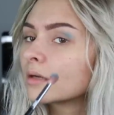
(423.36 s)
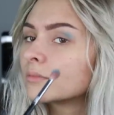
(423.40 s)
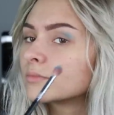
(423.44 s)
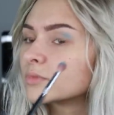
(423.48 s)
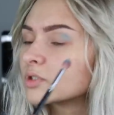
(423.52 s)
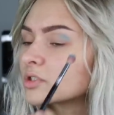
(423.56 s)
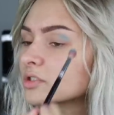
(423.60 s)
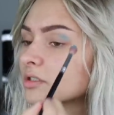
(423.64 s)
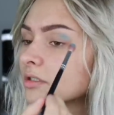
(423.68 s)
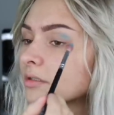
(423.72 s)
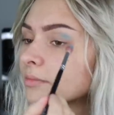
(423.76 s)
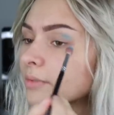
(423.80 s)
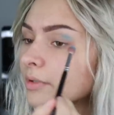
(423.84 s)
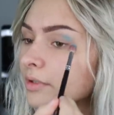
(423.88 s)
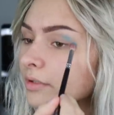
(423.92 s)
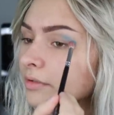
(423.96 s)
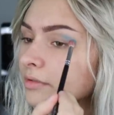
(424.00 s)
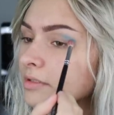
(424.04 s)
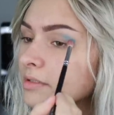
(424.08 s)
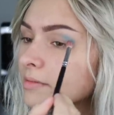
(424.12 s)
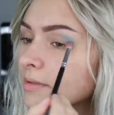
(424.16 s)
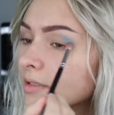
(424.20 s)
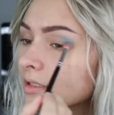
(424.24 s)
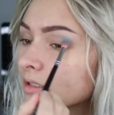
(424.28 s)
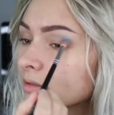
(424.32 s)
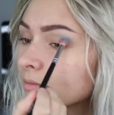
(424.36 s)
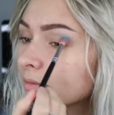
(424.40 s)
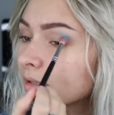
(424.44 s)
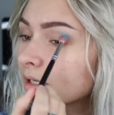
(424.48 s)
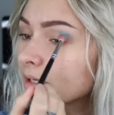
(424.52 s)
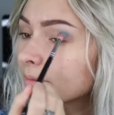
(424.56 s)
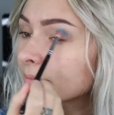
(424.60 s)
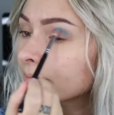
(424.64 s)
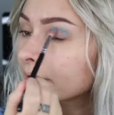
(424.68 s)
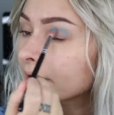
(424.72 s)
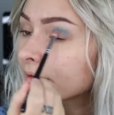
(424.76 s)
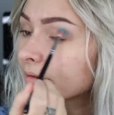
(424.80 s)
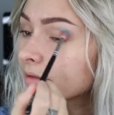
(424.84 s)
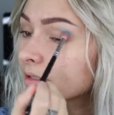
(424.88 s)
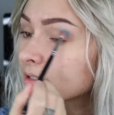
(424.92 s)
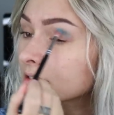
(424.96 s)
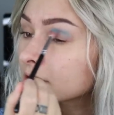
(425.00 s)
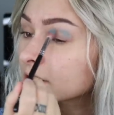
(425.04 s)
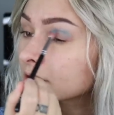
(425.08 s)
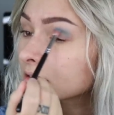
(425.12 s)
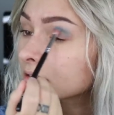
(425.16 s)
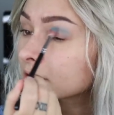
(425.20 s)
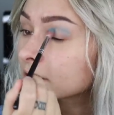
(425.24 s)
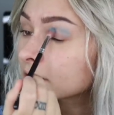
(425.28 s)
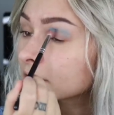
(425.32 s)
I'm just gonna put it on speaker while I blend
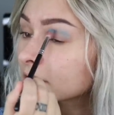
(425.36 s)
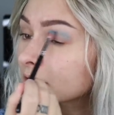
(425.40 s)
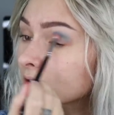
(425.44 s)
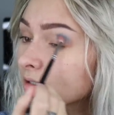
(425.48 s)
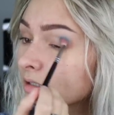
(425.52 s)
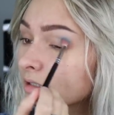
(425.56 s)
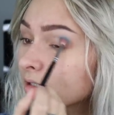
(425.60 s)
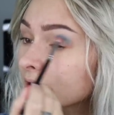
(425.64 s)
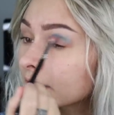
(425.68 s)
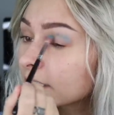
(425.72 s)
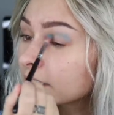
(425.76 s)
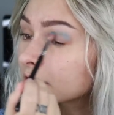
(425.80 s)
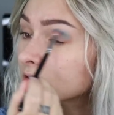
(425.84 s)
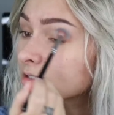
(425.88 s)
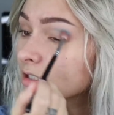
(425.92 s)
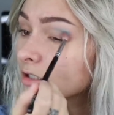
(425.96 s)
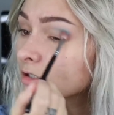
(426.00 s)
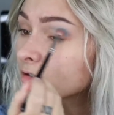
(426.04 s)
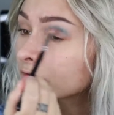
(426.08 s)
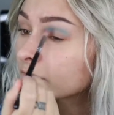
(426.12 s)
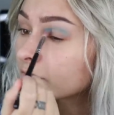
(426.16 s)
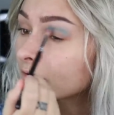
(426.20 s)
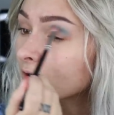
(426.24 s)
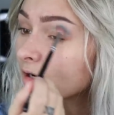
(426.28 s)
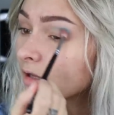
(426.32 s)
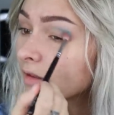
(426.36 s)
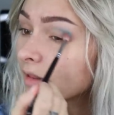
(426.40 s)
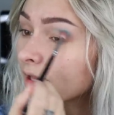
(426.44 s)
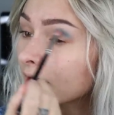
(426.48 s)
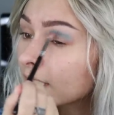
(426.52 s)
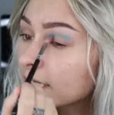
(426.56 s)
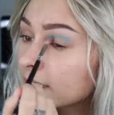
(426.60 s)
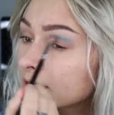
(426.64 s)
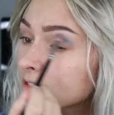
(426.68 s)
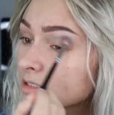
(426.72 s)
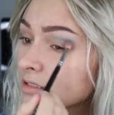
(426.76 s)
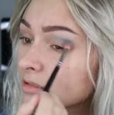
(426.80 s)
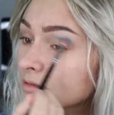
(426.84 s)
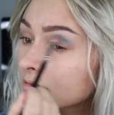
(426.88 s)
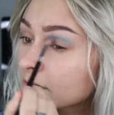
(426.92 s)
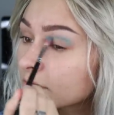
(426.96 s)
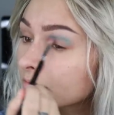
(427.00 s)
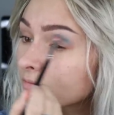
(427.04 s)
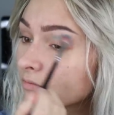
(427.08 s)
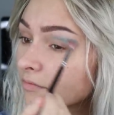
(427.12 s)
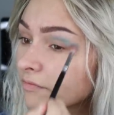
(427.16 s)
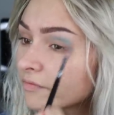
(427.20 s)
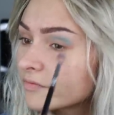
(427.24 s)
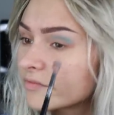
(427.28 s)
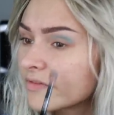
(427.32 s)
this in. Okay, so far that is
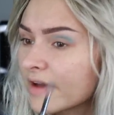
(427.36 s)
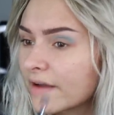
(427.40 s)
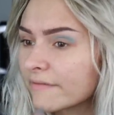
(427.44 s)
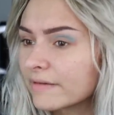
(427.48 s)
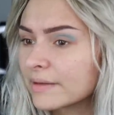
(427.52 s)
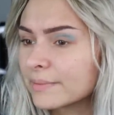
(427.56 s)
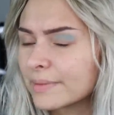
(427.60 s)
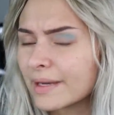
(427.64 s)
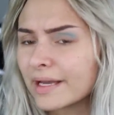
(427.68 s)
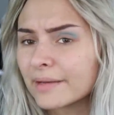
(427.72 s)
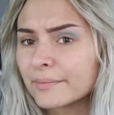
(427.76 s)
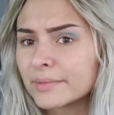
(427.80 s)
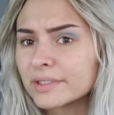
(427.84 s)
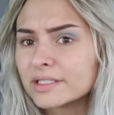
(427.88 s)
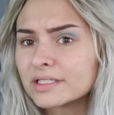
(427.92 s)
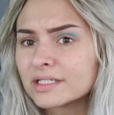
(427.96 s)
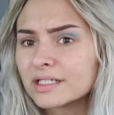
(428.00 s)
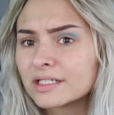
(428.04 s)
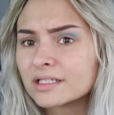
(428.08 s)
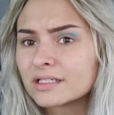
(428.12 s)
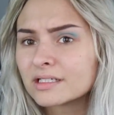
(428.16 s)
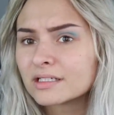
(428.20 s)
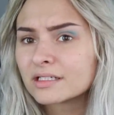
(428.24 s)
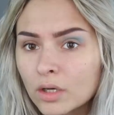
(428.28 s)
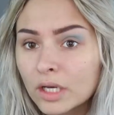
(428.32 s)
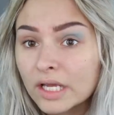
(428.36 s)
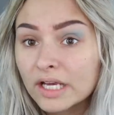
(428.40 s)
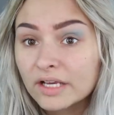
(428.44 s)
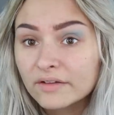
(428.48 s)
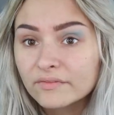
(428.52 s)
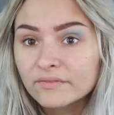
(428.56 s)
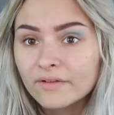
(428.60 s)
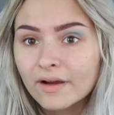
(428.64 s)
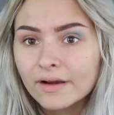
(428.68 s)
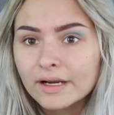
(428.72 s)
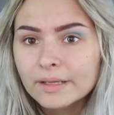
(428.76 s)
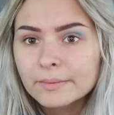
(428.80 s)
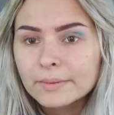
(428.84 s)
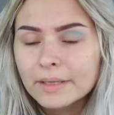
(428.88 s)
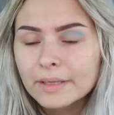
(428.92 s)
very pigmented. Like, very